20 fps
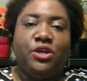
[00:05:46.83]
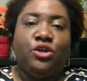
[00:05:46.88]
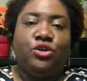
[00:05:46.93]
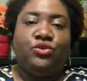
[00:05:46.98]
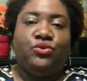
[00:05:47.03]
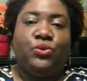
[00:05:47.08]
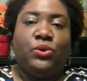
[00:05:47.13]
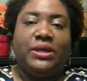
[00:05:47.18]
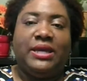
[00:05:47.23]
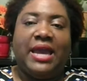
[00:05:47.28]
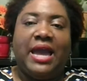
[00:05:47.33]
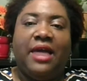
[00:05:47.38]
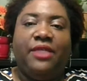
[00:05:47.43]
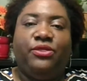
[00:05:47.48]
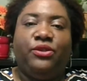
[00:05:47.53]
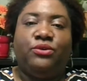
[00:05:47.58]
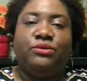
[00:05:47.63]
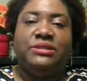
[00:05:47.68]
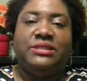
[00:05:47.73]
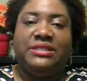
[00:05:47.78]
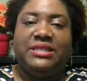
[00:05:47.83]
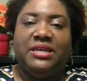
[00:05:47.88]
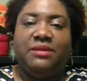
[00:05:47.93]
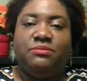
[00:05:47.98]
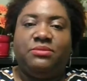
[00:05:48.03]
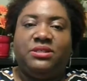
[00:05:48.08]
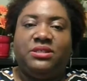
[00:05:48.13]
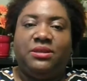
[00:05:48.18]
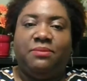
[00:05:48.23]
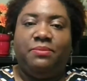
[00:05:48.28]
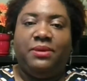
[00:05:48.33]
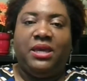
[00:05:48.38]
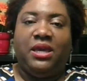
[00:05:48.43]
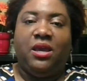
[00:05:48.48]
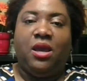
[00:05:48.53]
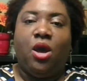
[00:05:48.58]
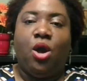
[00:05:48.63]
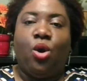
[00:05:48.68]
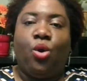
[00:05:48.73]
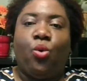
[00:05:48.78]
So again, there seems to
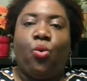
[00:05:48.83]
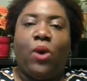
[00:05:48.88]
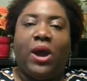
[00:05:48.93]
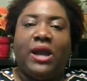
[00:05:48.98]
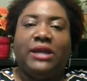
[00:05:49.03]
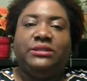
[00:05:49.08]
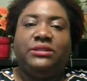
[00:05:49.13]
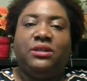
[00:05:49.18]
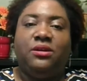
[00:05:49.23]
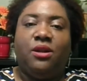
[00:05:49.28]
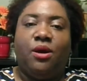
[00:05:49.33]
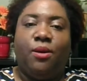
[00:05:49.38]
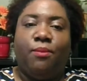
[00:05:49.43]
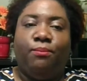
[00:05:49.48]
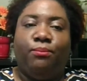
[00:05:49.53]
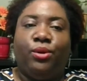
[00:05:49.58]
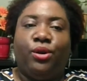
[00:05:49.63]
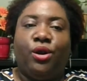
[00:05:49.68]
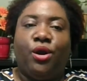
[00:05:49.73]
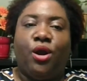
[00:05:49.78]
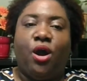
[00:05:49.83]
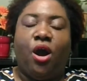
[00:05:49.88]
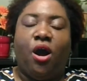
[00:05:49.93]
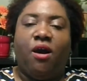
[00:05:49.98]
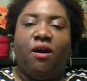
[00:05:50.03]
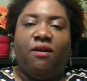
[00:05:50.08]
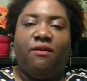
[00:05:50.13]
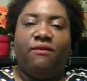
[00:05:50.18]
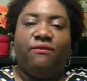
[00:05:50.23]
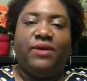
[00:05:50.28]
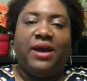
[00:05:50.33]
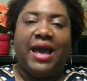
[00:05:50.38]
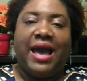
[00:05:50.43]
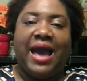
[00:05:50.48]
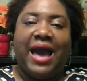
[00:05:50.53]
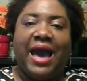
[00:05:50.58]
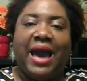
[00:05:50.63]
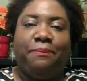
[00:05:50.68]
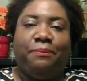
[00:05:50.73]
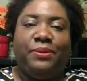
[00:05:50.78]
be quite a number of
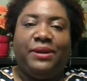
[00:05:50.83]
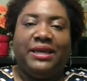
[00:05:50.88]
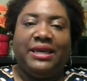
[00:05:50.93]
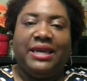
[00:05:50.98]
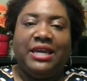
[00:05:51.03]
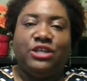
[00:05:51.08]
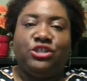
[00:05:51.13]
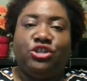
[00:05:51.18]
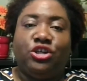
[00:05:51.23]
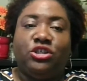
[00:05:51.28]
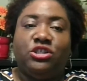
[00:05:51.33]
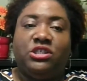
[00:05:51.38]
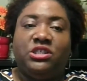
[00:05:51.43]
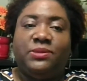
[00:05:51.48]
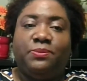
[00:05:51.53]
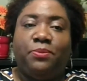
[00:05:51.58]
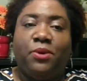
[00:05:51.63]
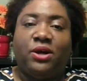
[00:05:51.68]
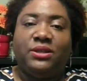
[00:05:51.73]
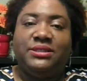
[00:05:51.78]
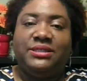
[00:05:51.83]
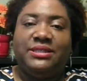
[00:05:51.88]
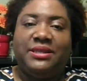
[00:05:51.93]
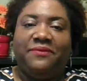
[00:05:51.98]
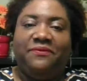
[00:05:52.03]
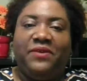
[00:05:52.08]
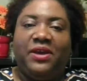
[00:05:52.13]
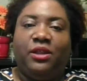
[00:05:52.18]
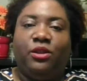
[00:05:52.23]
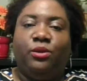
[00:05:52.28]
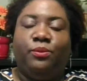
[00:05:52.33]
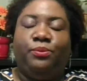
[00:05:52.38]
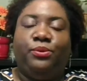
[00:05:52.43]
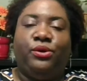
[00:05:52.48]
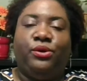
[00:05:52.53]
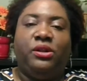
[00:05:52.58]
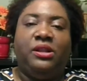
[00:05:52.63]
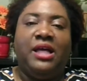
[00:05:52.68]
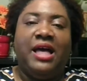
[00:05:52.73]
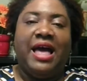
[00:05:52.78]
application spots
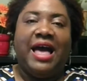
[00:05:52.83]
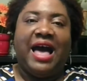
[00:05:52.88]
available,